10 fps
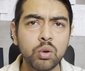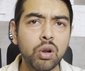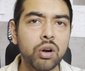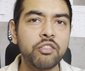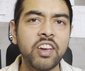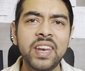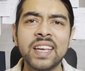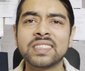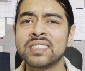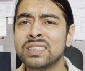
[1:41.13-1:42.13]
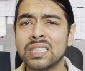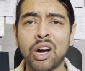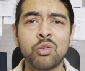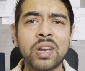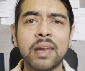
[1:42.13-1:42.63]
to lot variation,
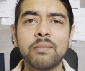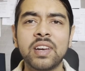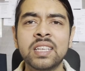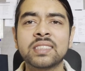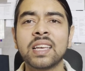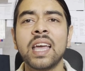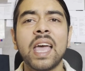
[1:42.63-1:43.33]
downtime risk,